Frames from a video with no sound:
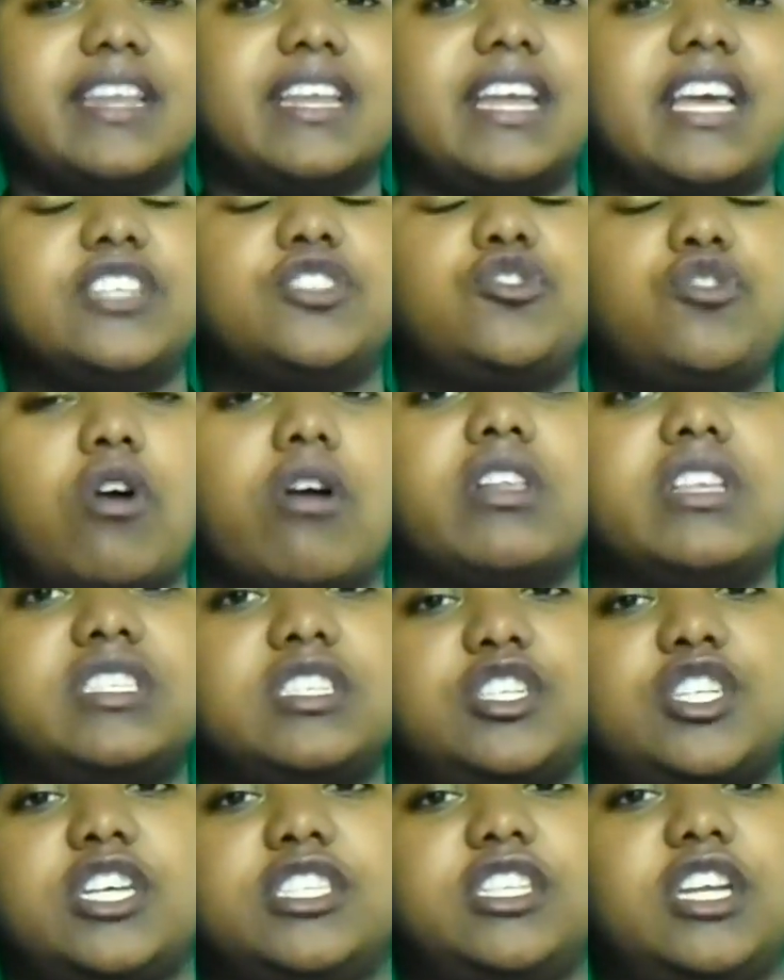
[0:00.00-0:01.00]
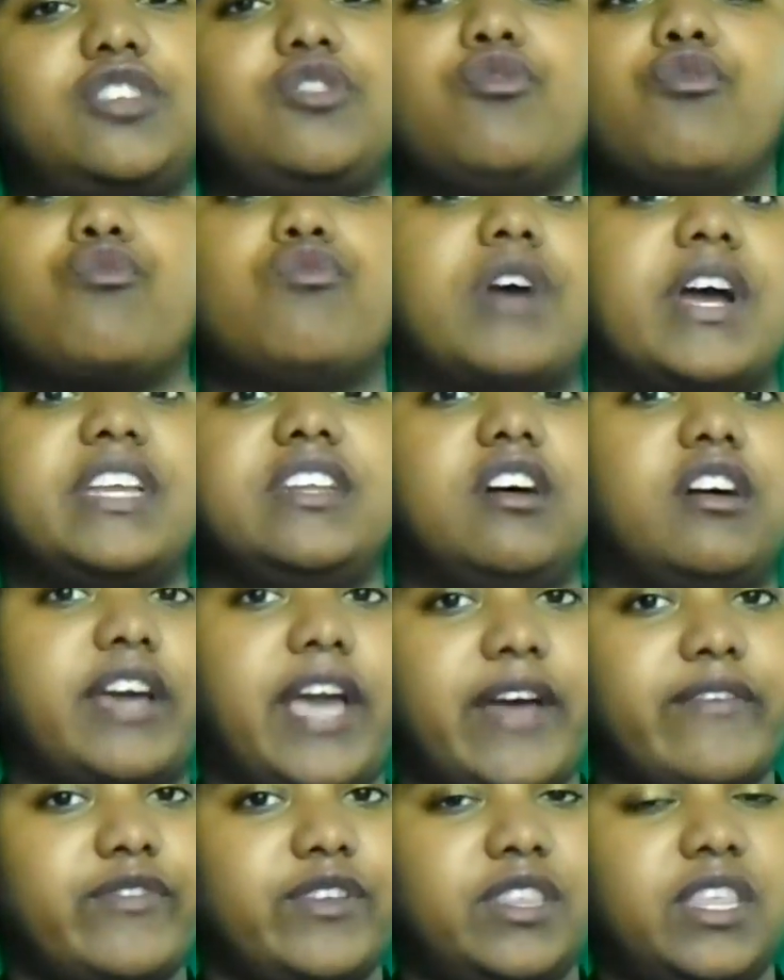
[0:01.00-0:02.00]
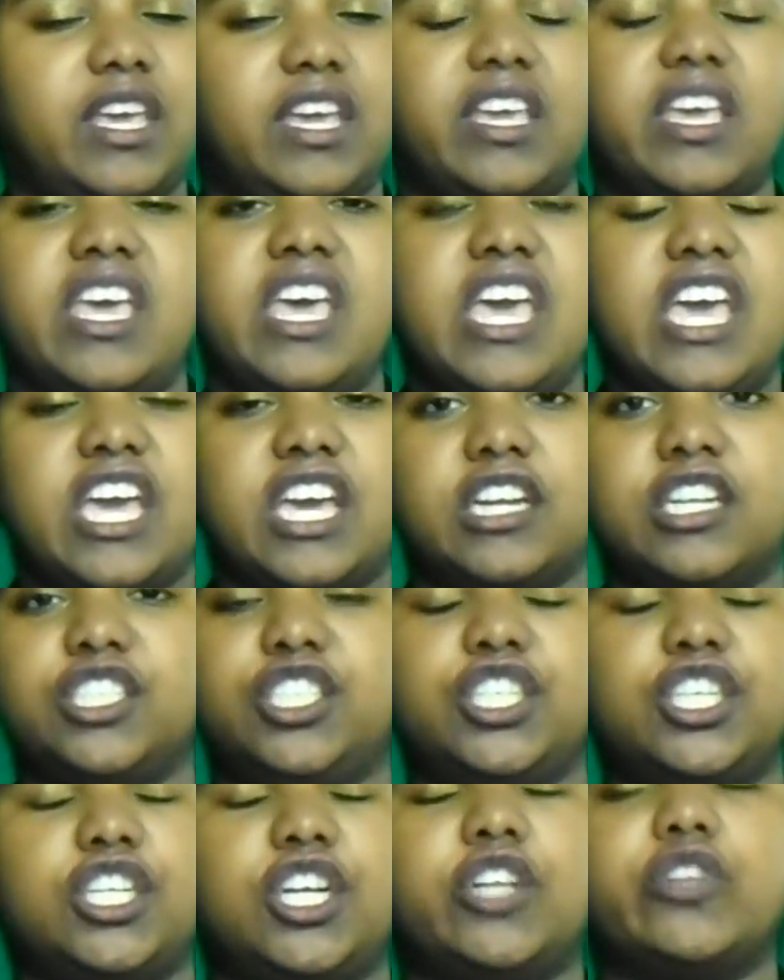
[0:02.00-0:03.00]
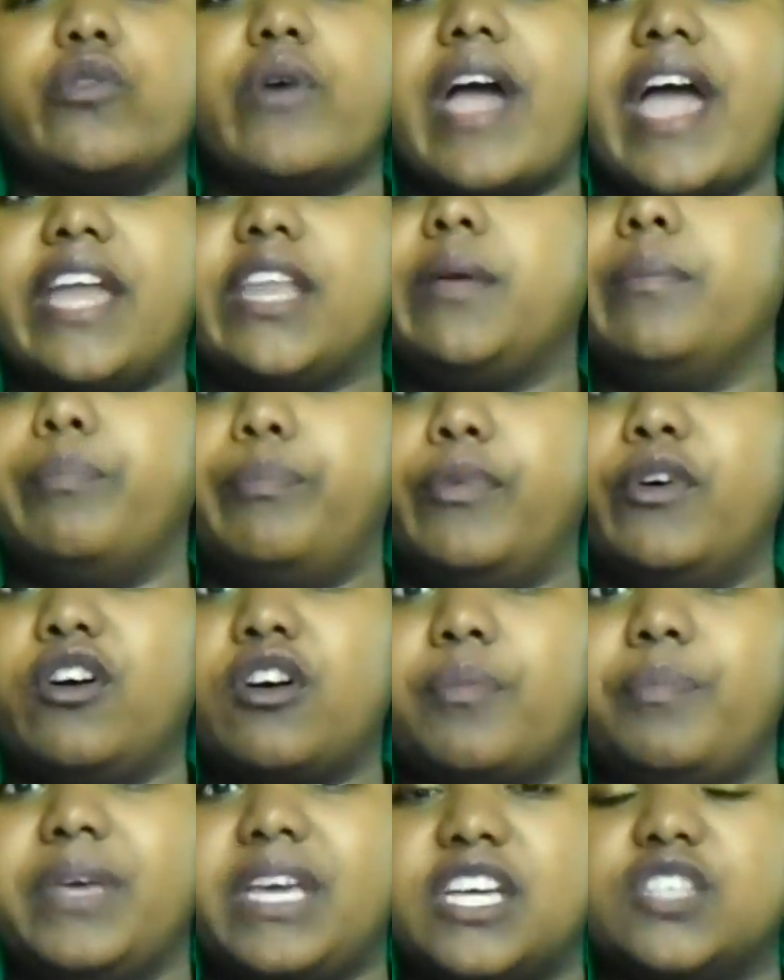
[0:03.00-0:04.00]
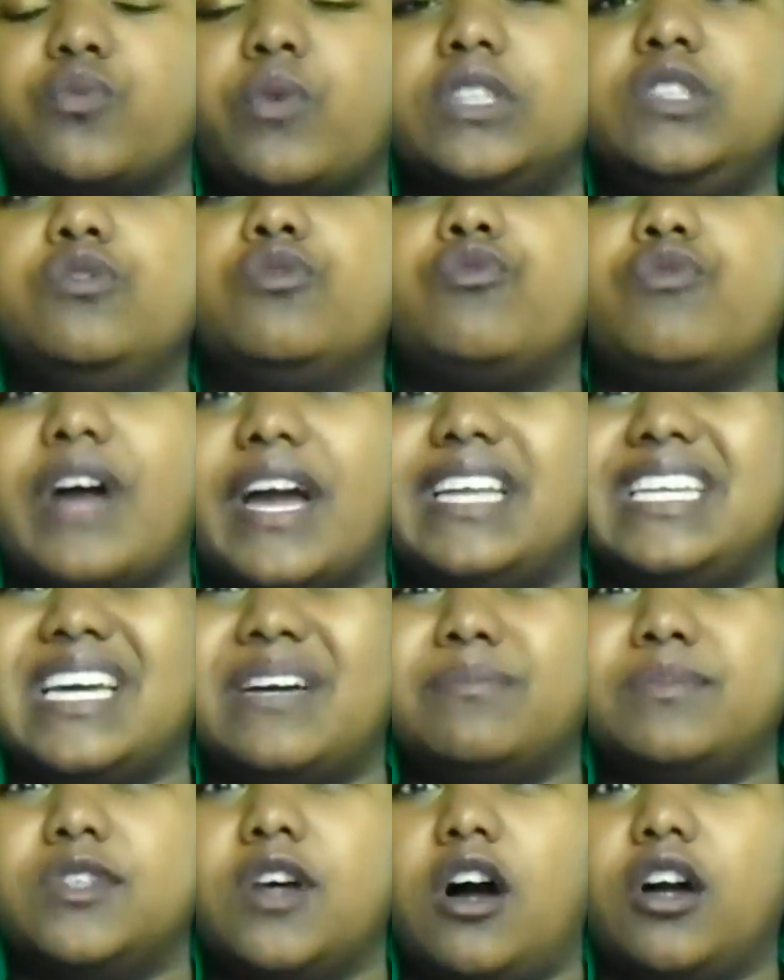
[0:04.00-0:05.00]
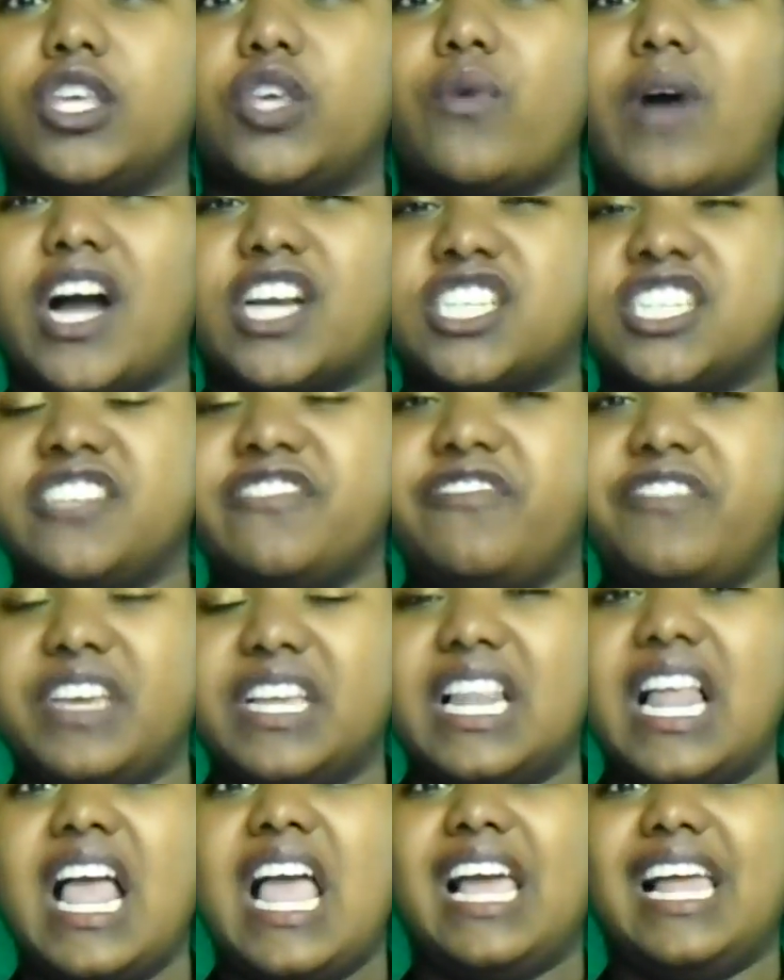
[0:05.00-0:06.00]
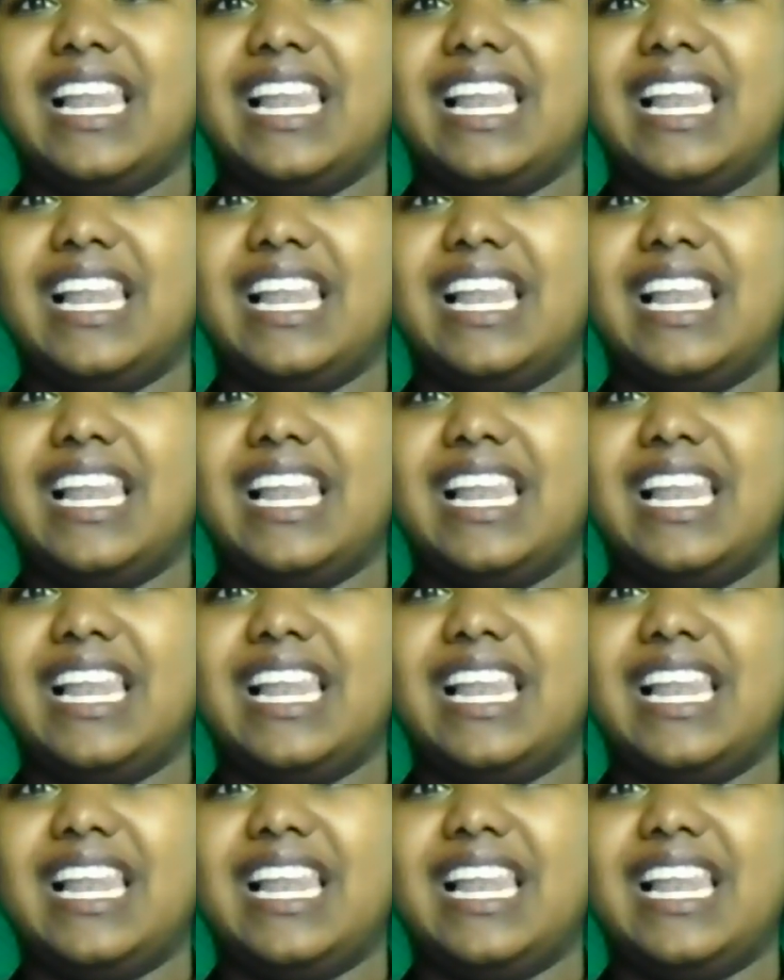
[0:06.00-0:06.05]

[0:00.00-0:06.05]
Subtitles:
then I strongly suggest that you write down everything in a journal or any book, because when you write them down, you actually feel